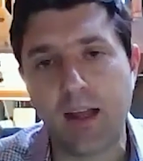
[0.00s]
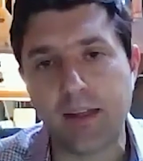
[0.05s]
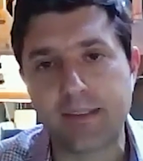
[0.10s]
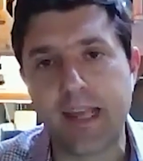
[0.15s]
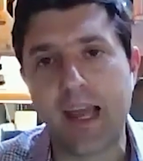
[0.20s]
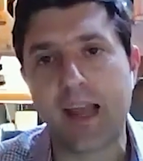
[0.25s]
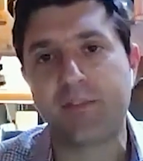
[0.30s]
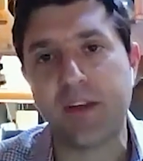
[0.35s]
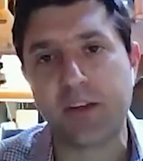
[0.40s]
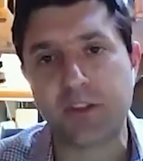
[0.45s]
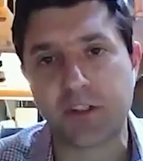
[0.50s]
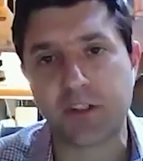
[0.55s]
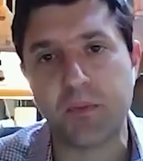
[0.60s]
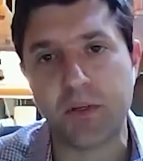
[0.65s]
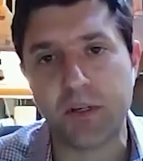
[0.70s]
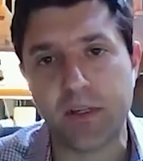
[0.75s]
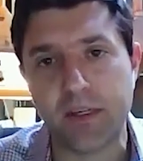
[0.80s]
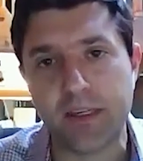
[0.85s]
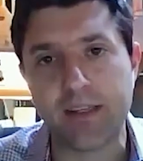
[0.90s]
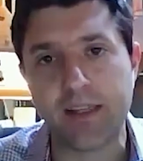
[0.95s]
tech venture
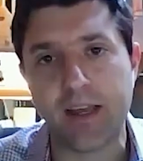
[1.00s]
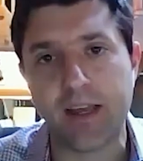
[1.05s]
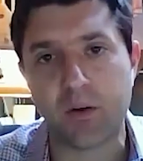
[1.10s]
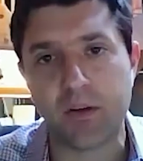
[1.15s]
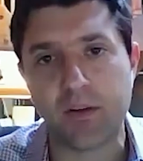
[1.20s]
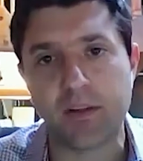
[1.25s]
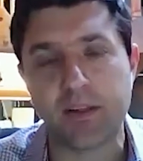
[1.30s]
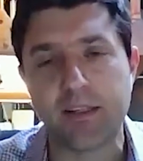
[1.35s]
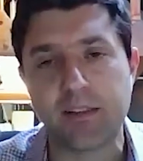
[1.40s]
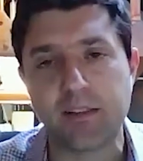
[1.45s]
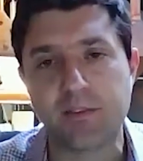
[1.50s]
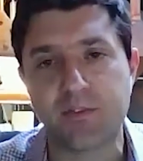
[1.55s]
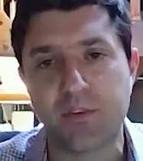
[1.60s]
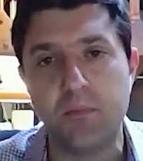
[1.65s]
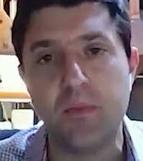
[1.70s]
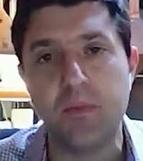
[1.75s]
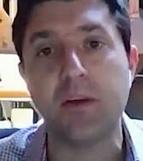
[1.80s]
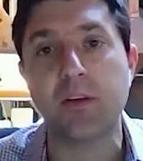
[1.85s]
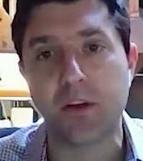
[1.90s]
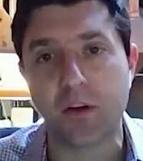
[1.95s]
community that really is
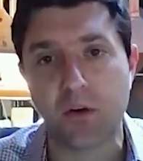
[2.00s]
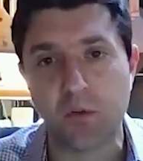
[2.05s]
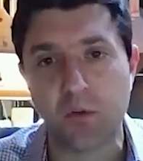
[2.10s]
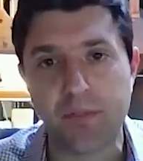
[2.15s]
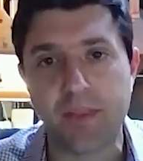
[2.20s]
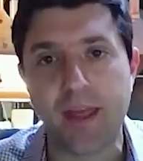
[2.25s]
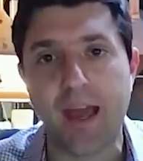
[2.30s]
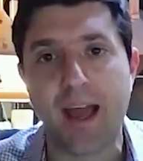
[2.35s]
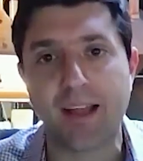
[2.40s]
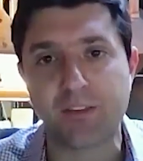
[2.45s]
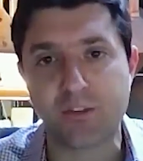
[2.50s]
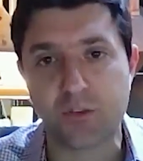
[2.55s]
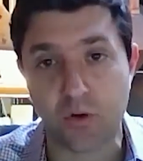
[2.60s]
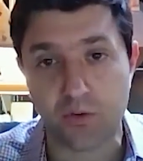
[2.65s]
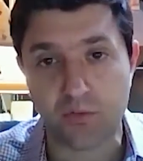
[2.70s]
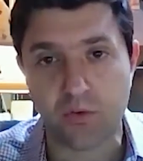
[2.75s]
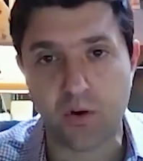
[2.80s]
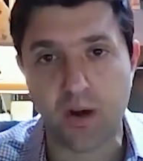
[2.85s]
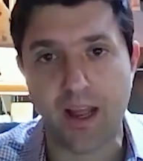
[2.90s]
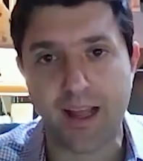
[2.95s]
familiar with that sort
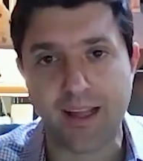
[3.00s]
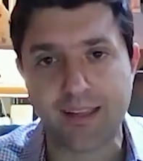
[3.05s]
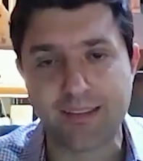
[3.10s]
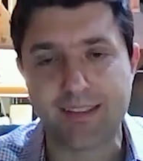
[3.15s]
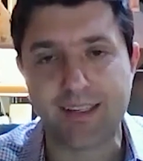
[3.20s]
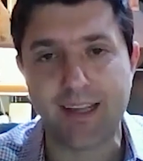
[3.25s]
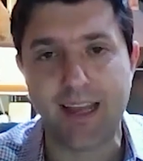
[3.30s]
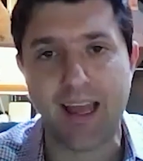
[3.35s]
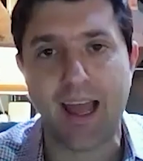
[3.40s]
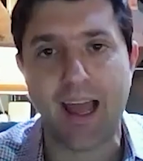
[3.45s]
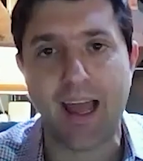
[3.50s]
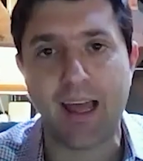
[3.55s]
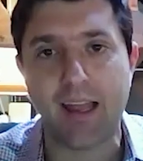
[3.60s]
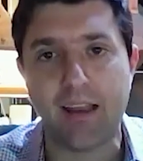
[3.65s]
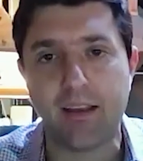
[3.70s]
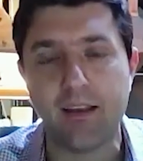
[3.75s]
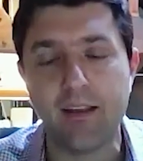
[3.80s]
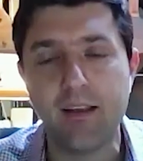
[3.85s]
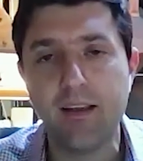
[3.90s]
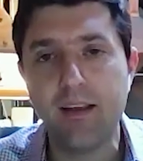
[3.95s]
of risk,
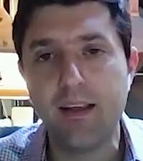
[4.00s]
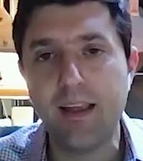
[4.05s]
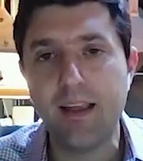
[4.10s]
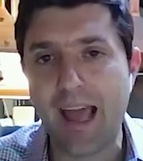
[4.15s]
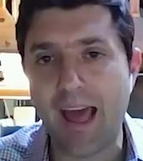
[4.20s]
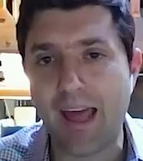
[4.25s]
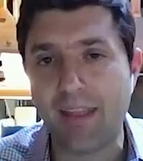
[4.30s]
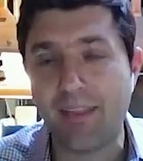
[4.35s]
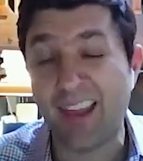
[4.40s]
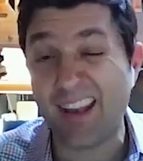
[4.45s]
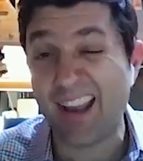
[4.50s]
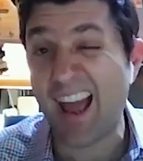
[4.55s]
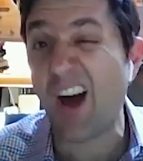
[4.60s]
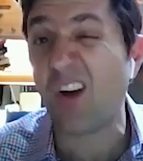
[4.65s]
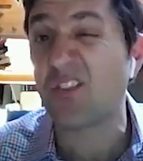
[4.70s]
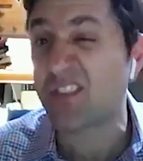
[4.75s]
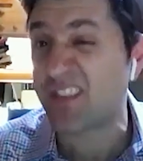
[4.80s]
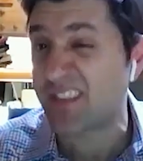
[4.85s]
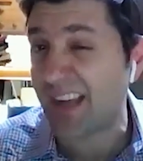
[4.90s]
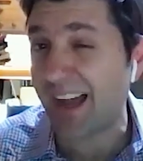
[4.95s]
and then
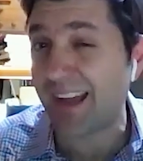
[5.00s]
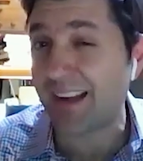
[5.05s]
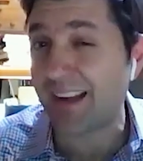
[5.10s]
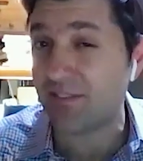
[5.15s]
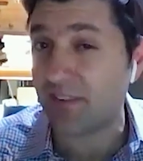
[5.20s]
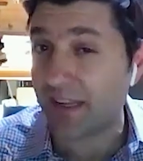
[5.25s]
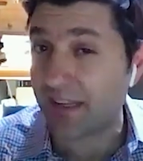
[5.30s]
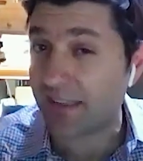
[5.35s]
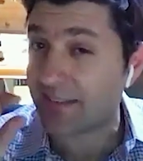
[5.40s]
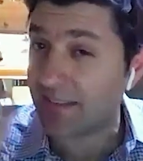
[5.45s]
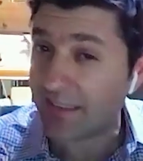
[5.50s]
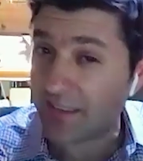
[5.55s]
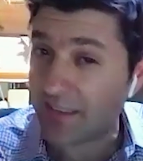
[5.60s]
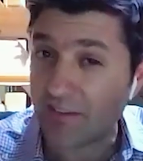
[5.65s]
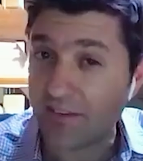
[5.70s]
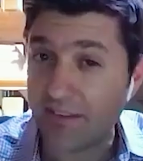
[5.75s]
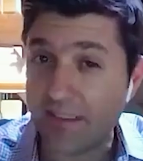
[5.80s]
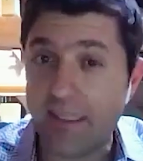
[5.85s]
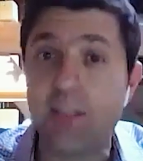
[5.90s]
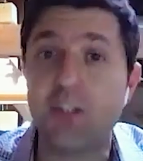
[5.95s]
outside of like little
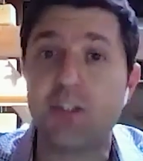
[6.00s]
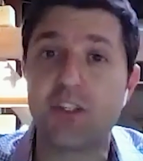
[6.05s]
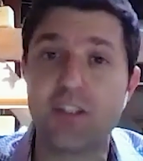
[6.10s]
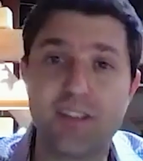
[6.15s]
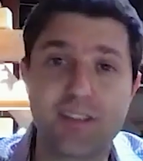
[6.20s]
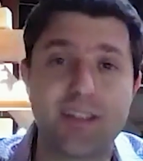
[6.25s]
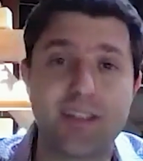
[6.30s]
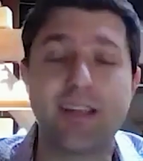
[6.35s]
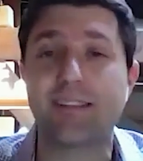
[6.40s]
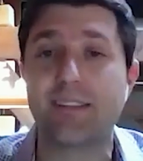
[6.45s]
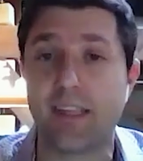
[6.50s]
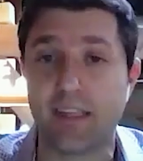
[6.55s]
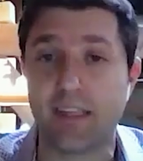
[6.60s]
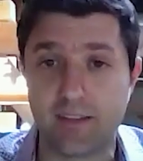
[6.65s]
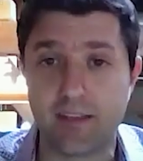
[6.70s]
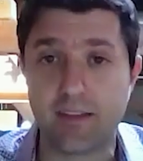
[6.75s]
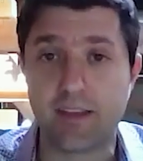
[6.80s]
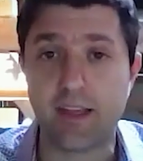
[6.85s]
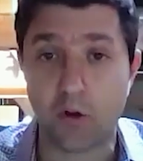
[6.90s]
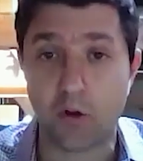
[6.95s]
niches, like say
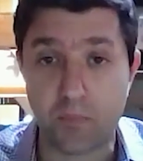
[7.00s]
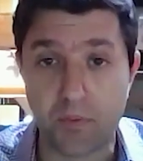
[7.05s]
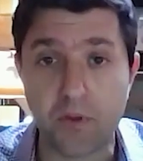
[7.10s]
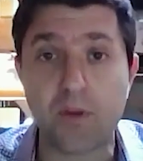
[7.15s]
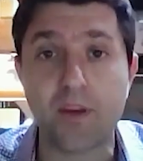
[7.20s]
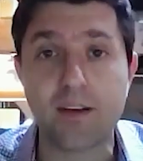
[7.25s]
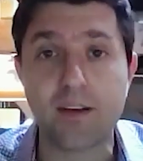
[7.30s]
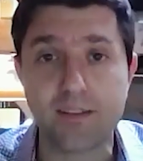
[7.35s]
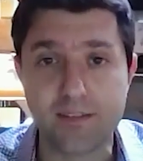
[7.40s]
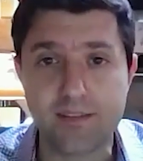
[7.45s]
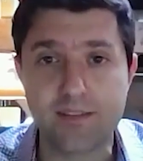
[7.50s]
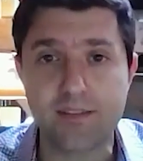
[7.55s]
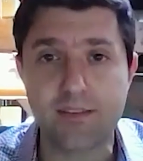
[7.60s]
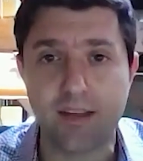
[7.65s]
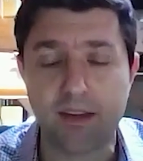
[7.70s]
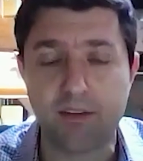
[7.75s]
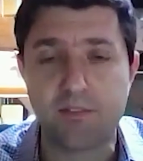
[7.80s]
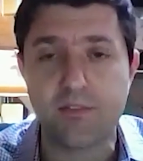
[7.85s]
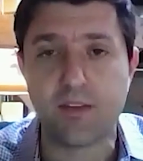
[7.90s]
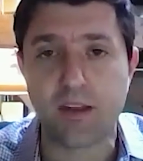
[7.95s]
therapeutics,
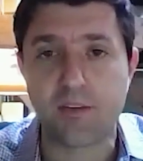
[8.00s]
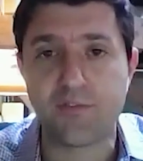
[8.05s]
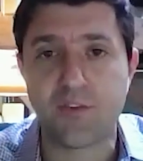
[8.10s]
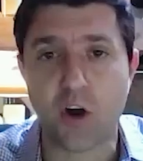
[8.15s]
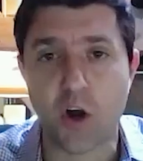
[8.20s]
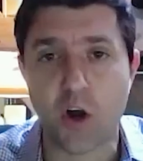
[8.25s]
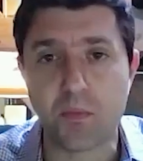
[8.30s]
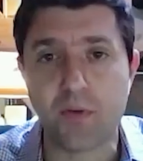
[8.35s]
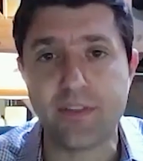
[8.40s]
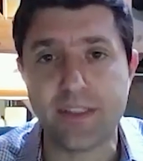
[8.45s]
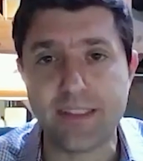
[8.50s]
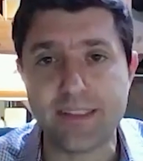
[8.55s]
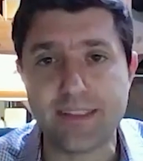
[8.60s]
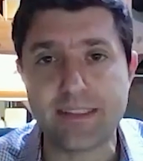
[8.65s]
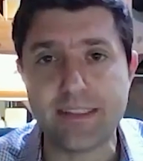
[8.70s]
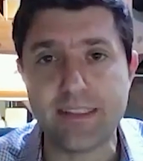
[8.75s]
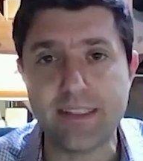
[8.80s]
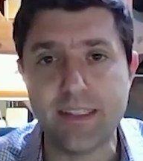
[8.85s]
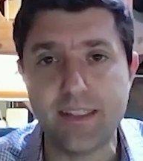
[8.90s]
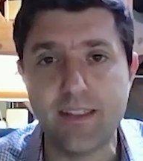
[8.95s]
like pharma
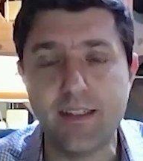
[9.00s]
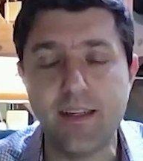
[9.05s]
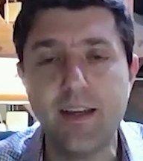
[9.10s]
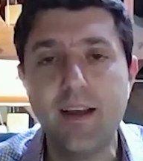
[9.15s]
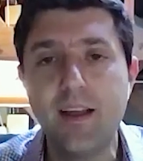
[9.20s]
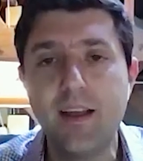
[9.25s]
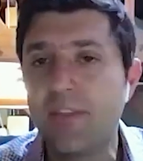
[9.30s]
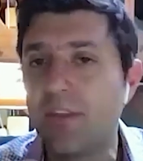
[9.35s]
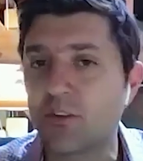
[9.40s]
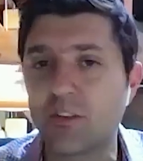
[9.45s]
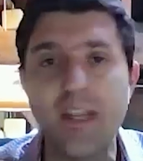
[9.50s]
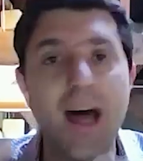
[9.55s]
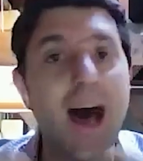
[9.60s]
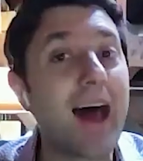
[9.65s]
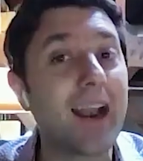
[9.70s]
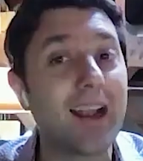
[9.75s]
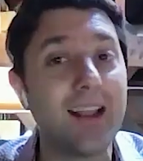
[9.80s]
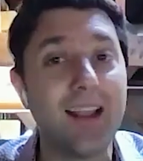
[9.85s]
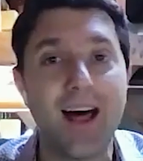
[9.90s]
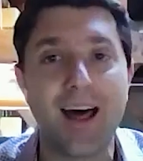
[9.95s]
VC, there's
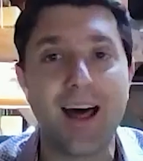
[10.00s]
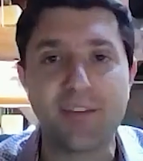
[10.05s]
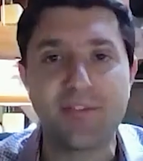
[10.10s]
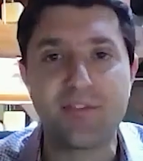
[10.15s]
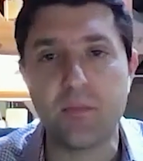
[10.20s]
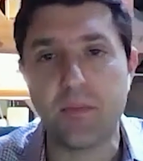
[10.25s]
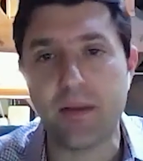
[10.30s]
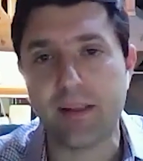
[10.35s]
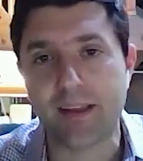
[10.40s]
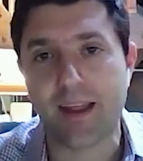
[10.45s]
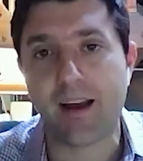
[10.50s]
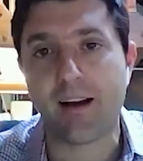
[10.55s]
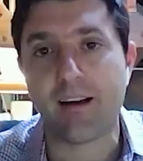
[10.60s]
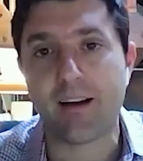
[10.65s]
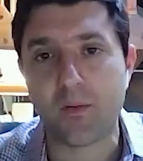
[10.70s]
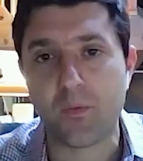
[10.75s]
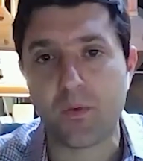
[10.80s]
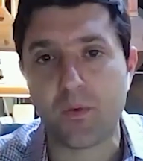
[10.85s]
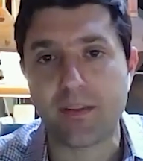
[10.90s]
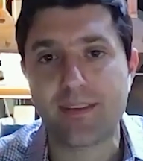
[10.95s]
not a lot of
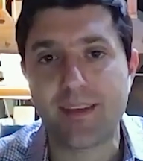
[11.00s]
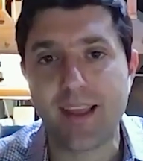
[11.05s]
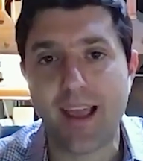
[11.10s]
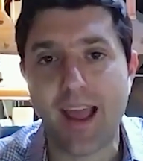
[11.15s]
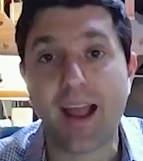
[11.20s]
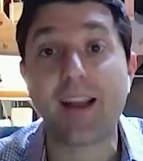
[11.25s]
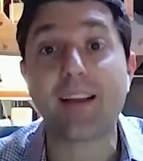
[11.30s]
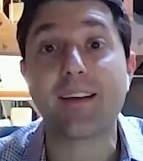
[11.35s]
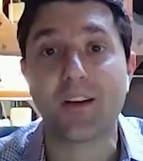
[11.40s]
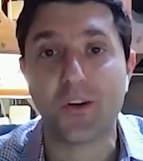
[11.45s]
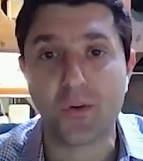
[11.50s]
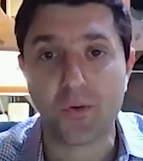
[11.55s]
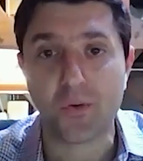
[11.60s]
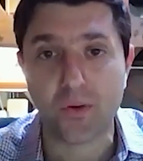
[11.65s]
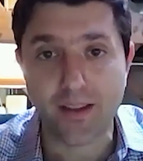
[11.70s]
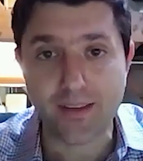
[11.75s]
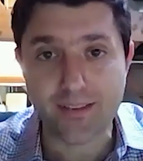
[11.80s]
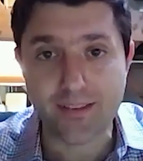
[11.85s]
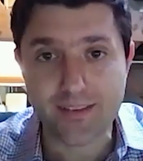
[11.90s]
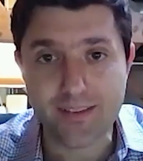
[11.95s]
familiarity with technical
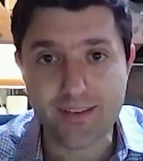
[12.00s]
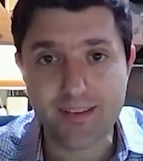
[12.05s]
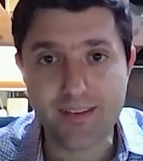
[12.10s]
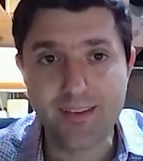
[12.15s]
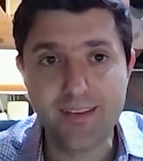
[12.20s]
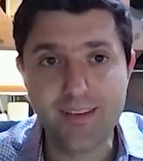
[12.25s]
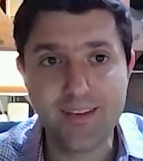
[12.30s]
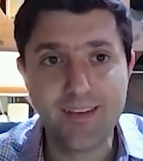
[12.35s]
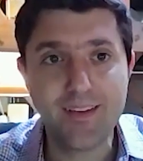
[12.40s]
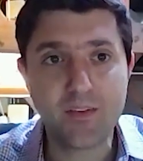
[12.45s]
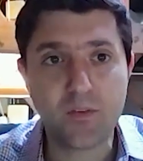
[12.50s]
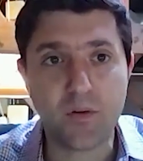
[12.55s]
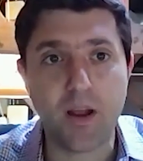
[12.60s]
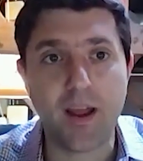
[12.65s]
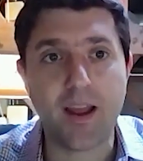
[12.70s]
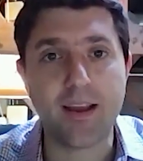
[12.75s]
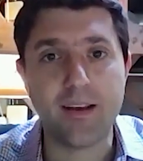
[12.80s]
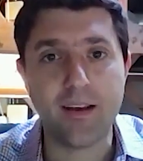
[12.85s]
risk, right?